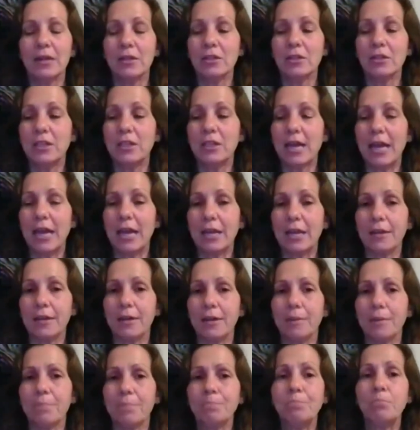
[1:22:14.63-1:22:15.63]
that
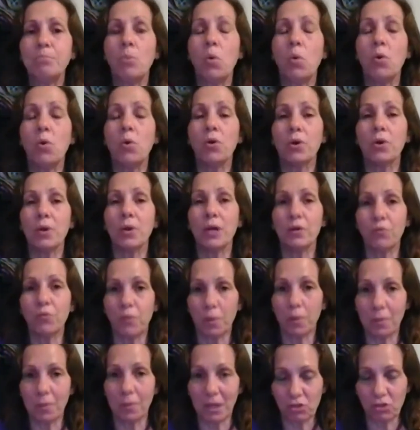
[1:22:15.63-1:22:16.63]
more
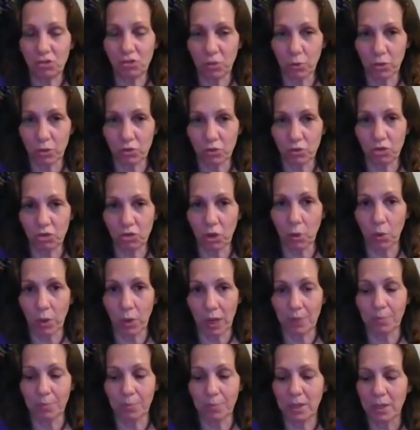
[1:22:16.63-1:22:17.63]
information will show up.
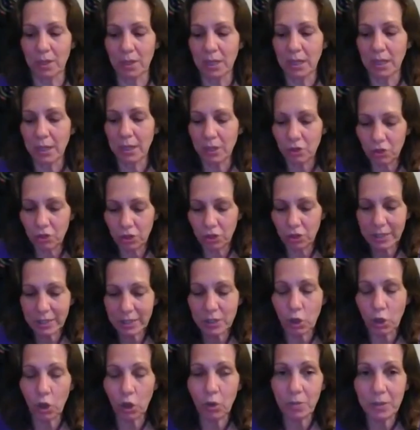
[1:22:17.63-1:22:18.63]
This
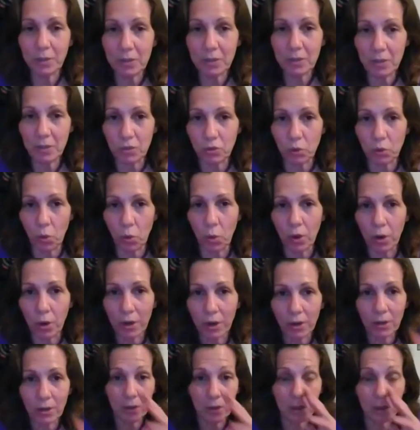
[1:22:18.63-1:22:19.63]
opened a door
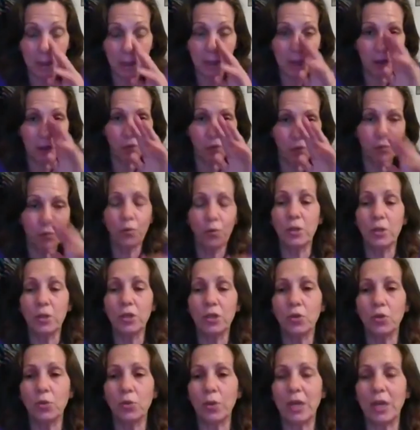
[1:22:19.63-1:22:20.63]
for
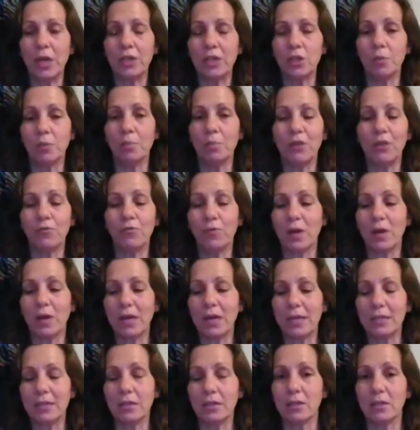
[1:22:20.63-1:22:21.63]
you, and you may
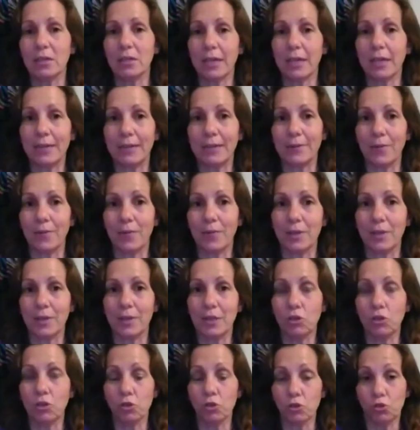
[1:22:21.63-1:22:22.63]
find like
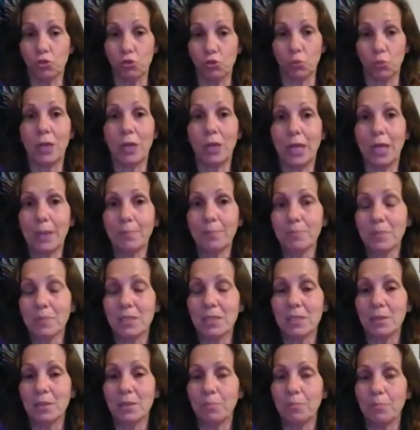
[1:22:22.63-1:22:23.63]
your
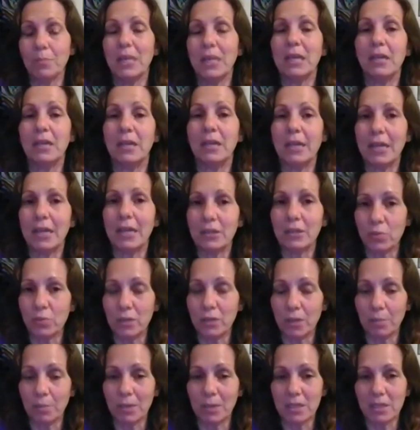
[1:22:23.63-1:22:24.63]
dreams may connect with
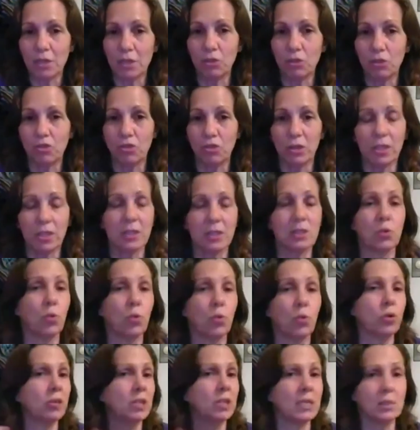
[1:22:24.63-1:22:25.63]
the messages,
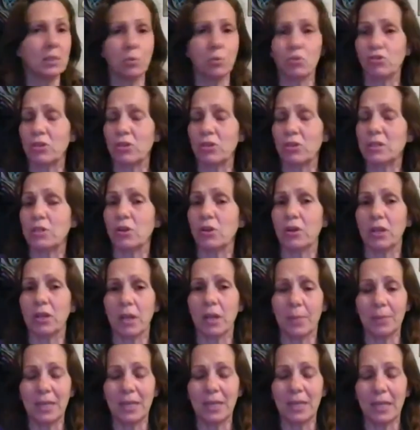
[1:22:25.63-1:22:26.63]
or things will just start
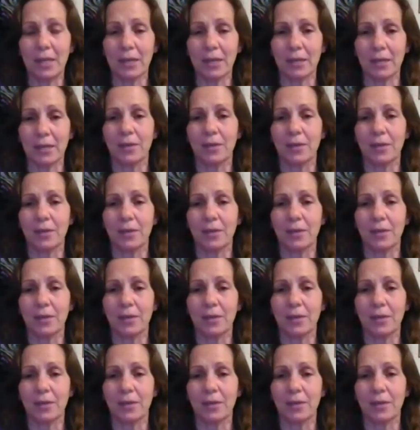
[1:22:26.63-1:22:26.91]
coming in.